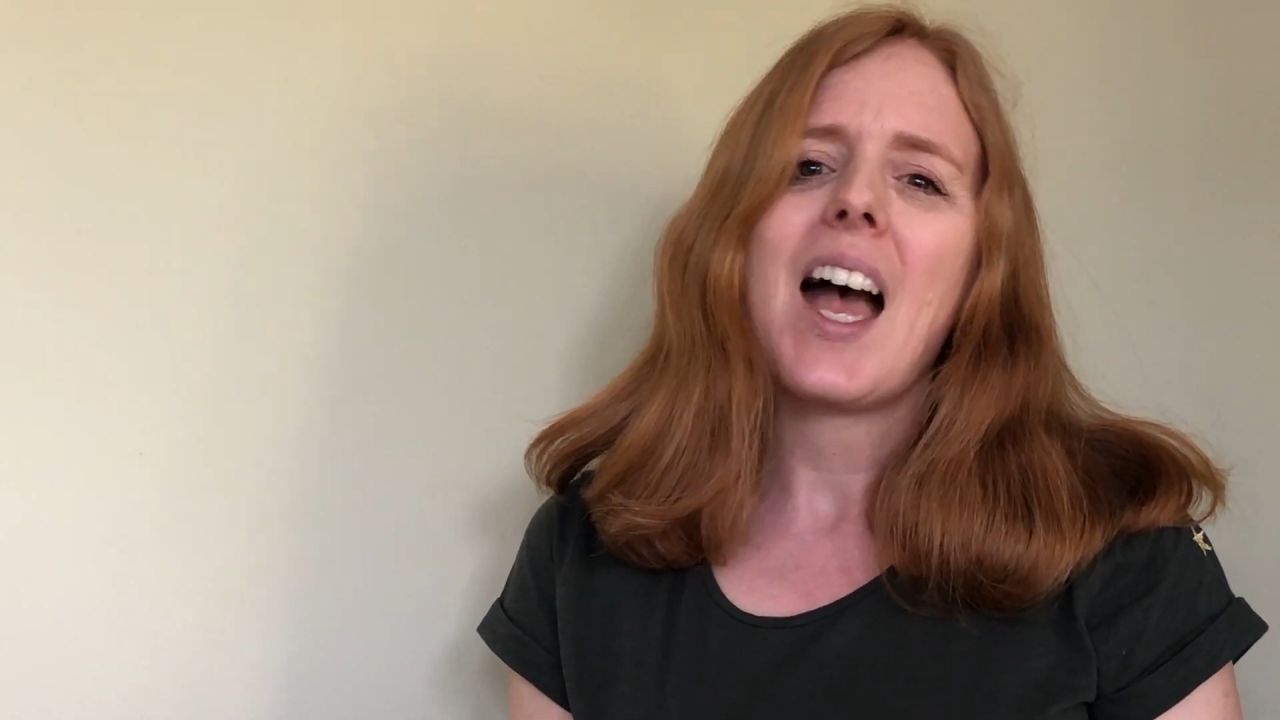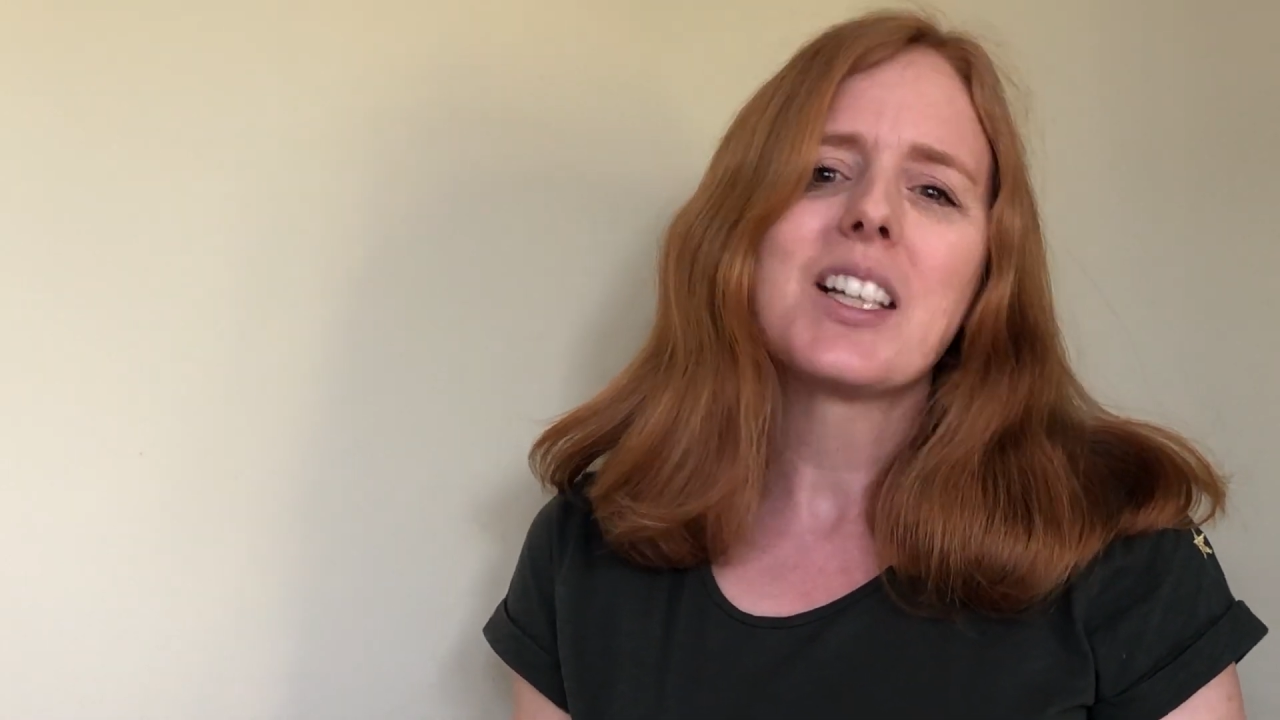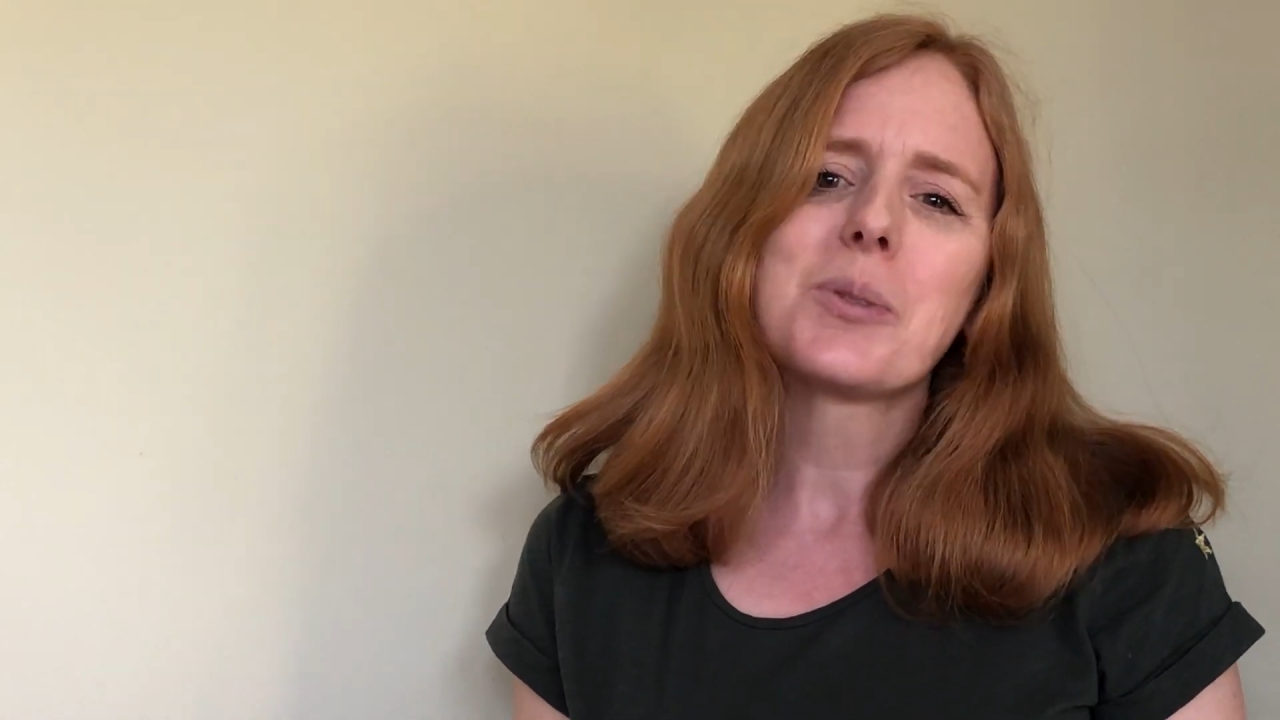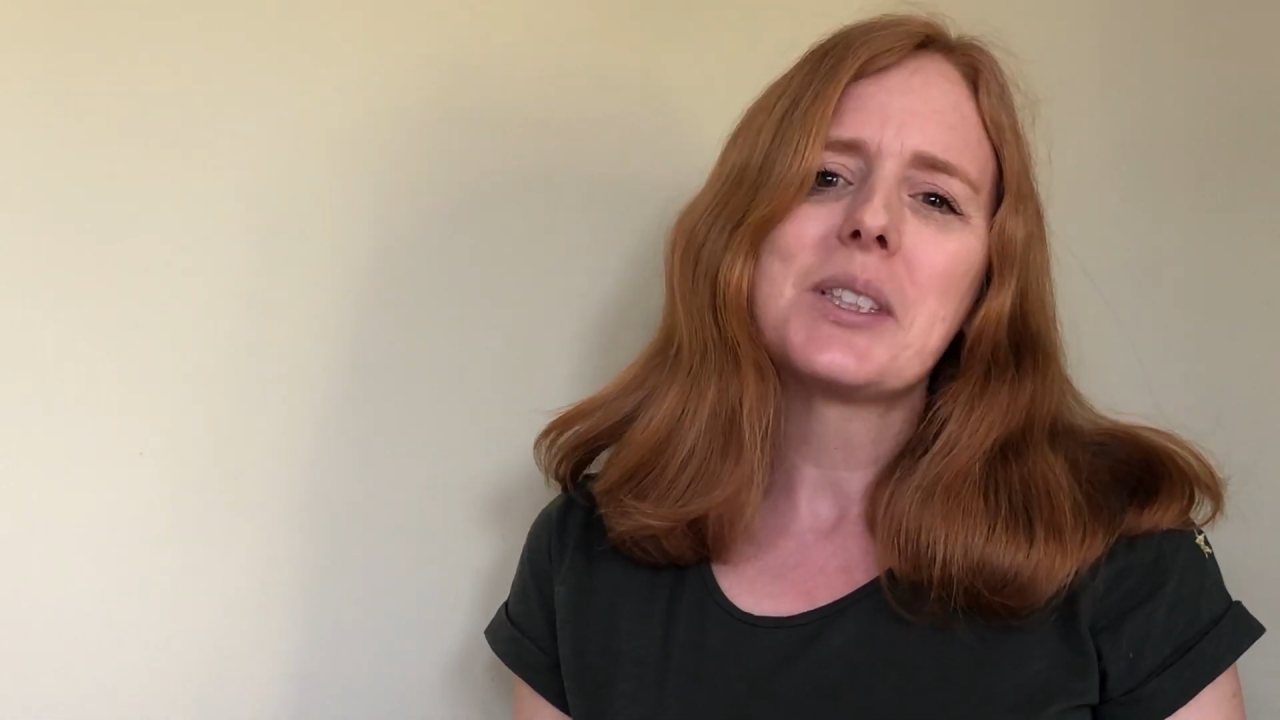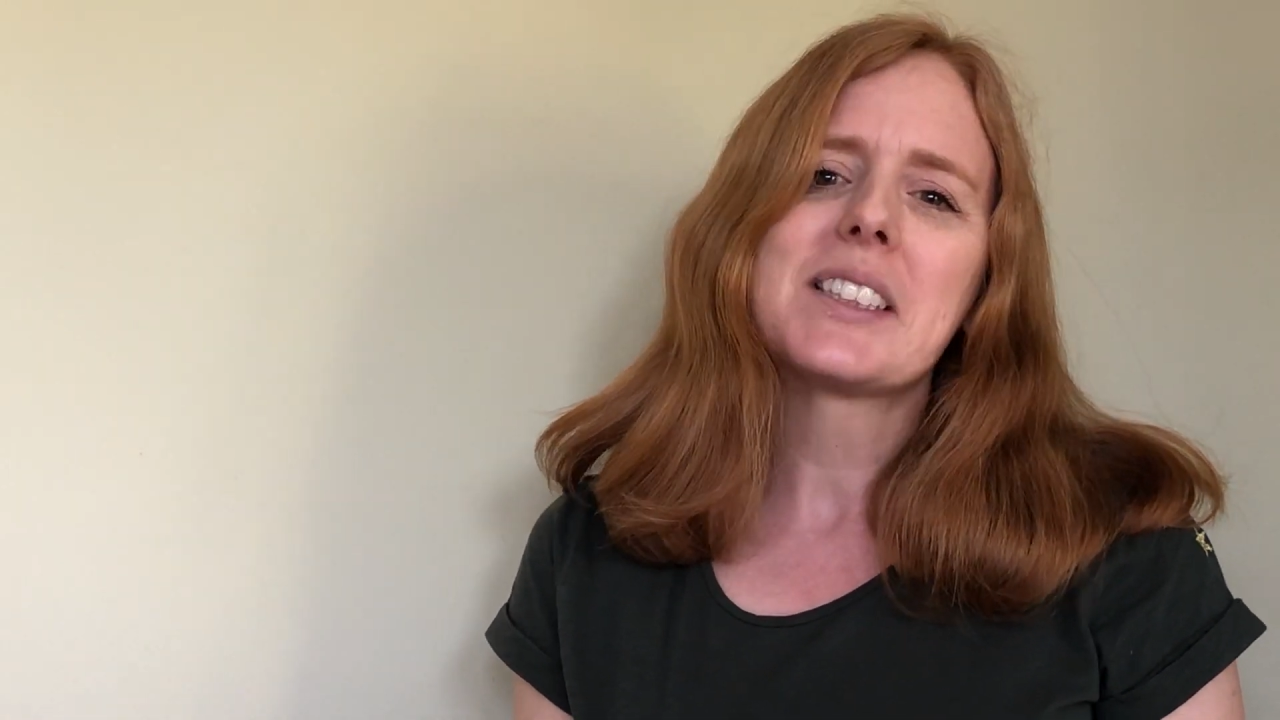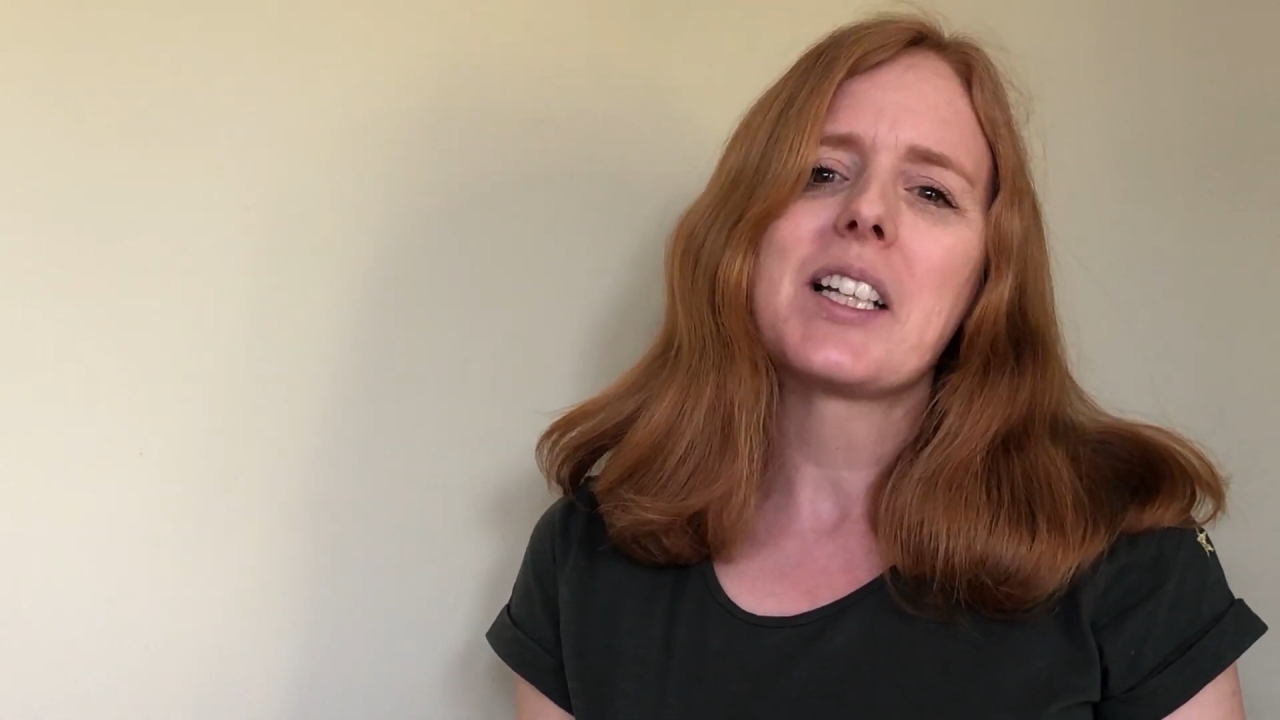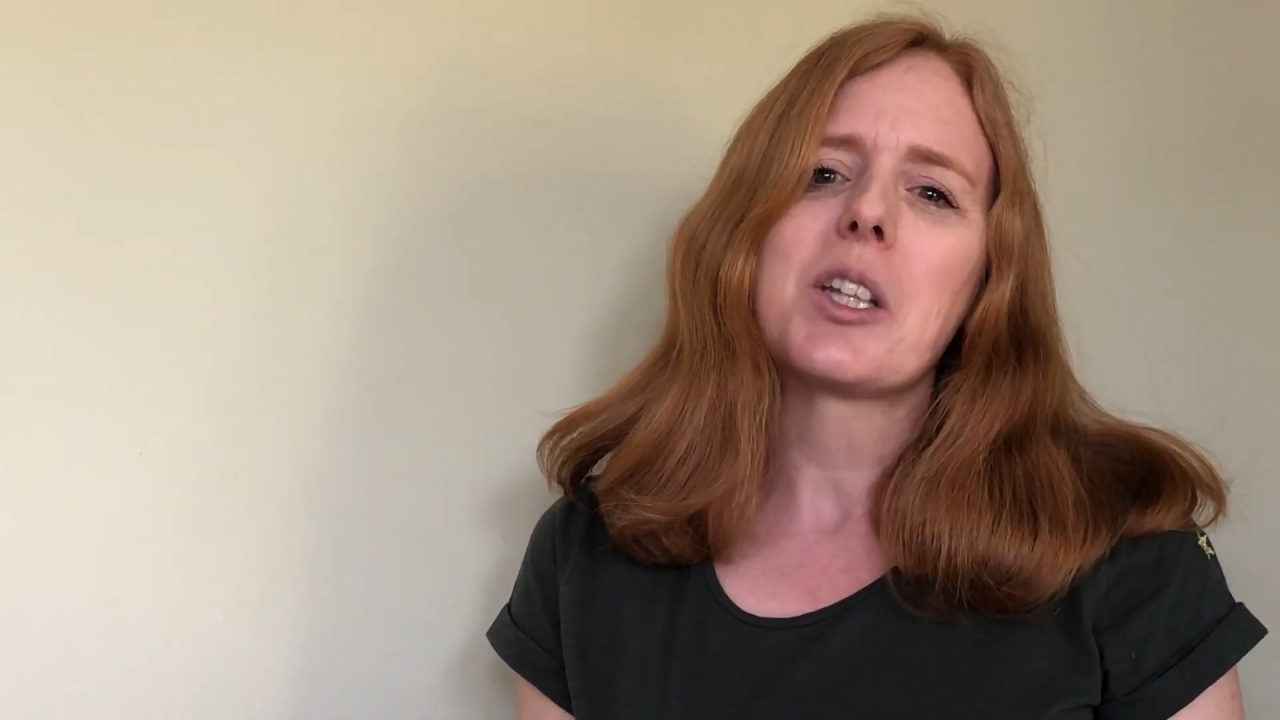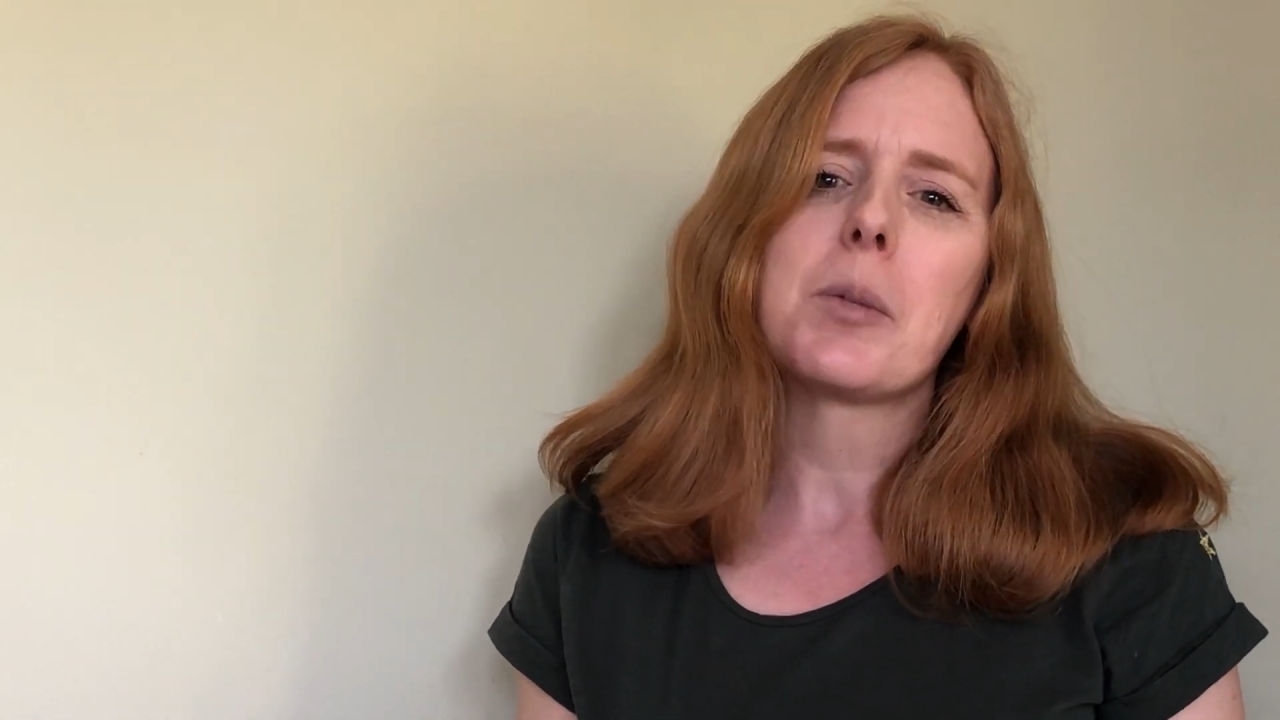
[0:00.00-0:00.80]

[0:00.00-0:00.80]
as we said at